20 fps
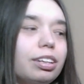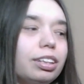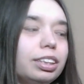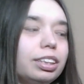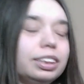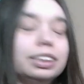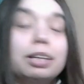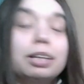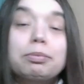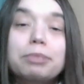
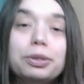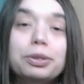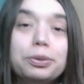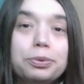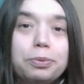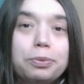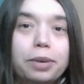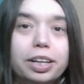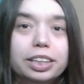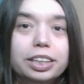some who
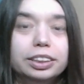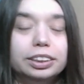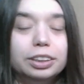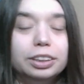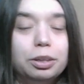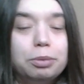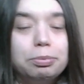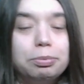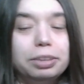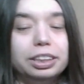wanted to
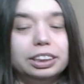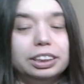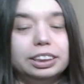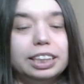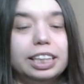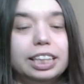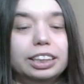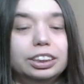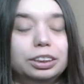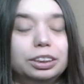open a
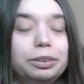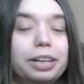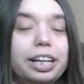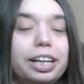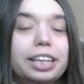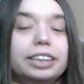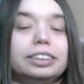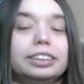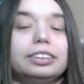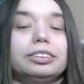
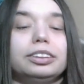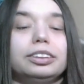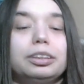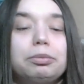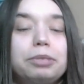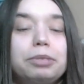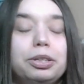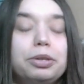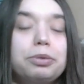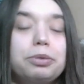sanctuary, so
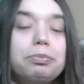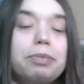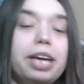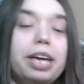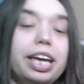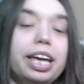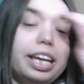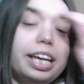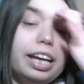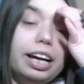some of you
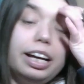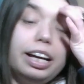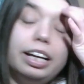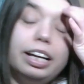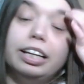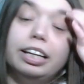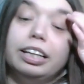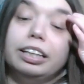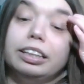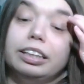may
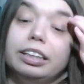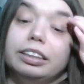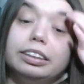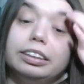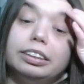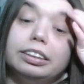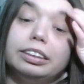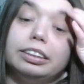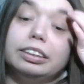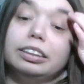
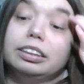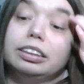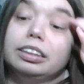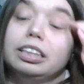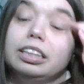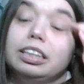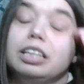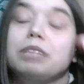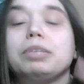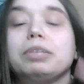
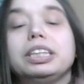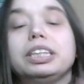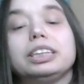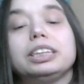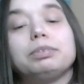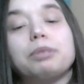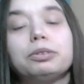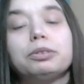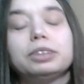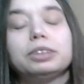be
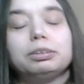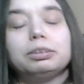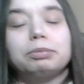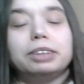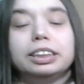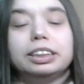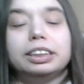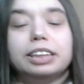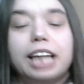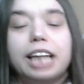
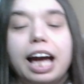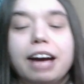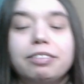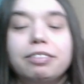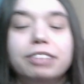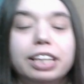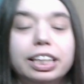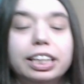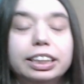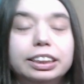spokesmen,
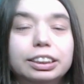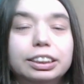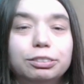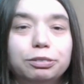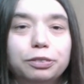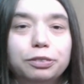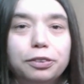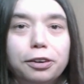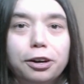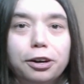advocates
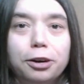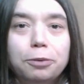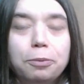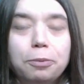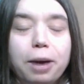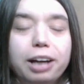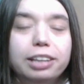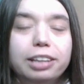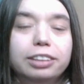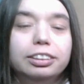for
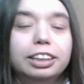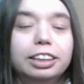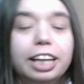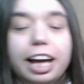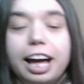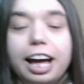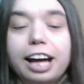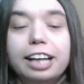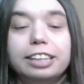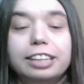
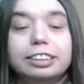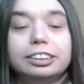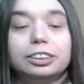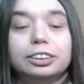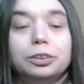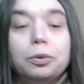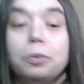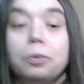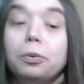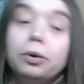Wildcats,
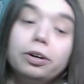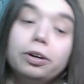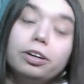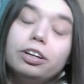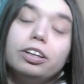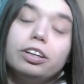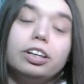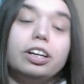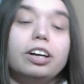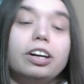or
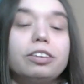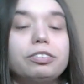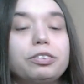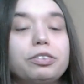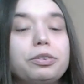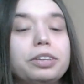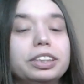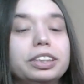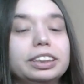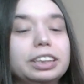of
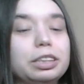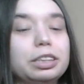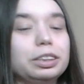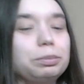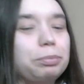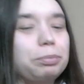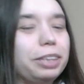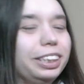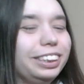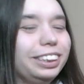course that
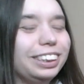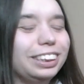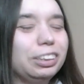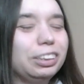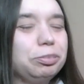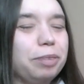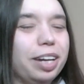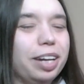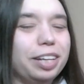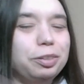brings to
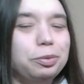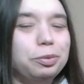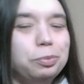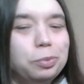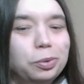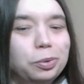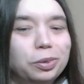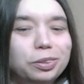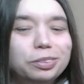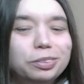mind
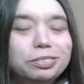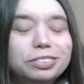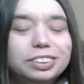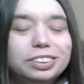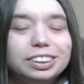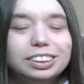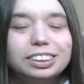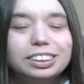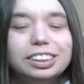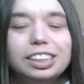wolves